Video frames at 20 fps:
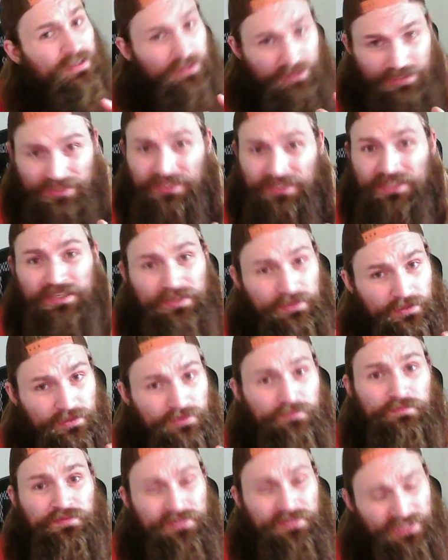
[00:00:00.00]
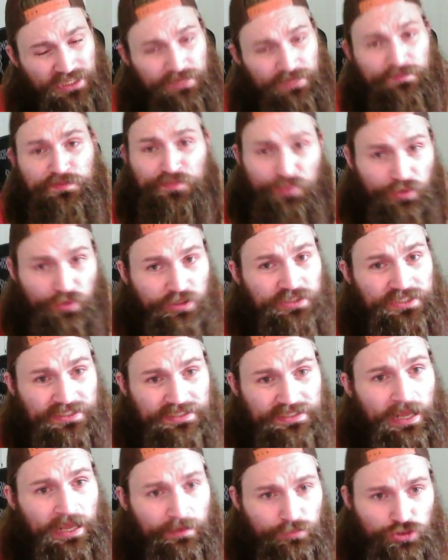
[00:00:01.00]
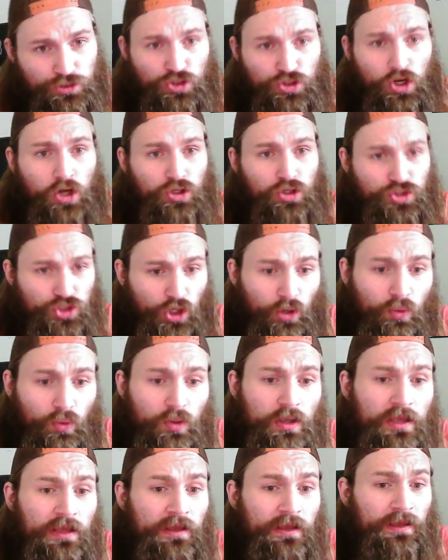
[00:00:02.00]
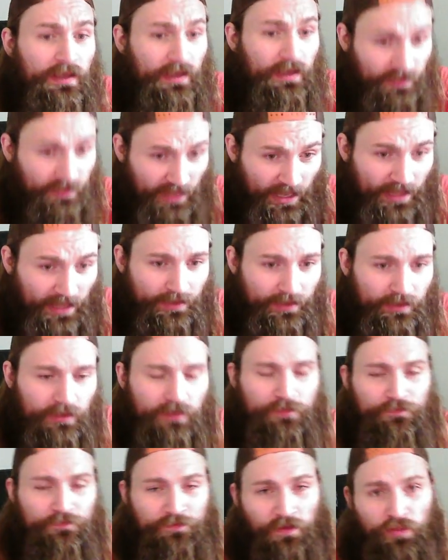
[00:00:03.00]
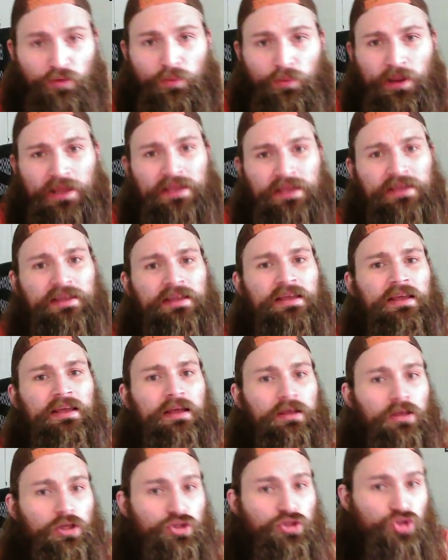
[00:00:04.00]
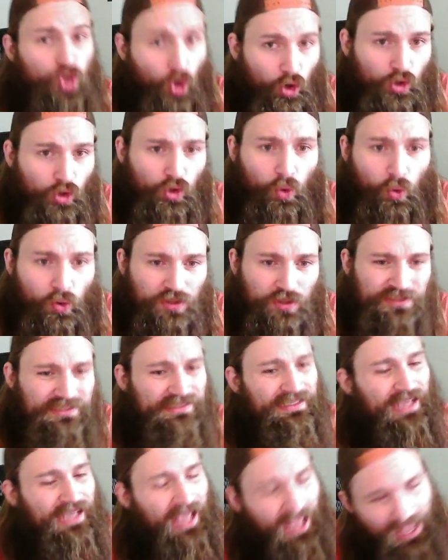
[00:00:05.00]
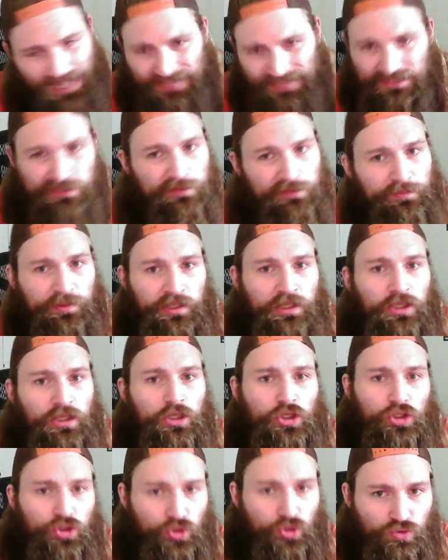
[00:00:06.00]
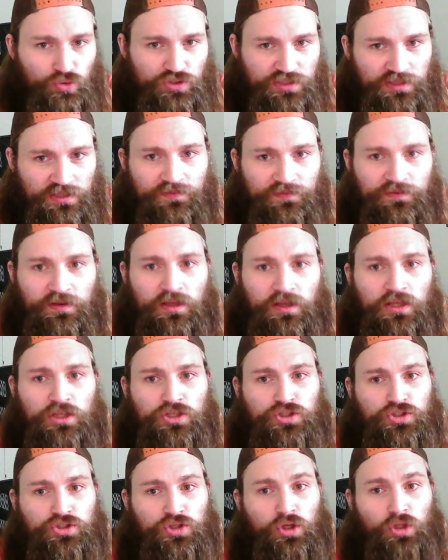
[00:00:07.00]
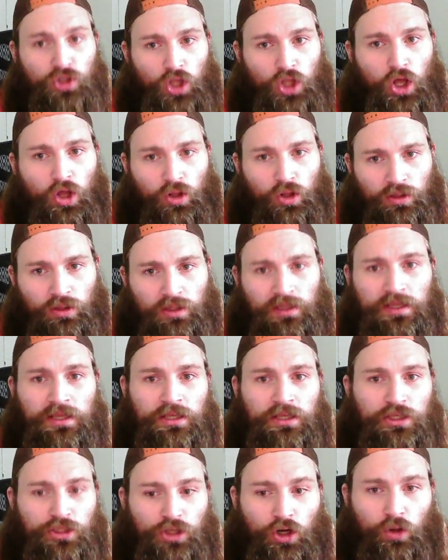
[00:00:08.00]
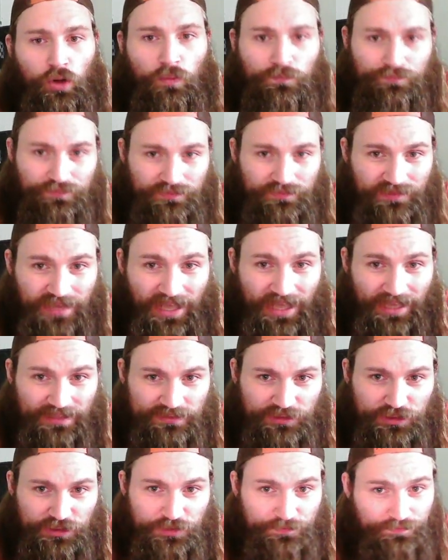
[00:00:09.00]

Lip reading: he seems pretty damn strong. So, again, featherweight dark horse has to be Yusuf Zalal. You know, next,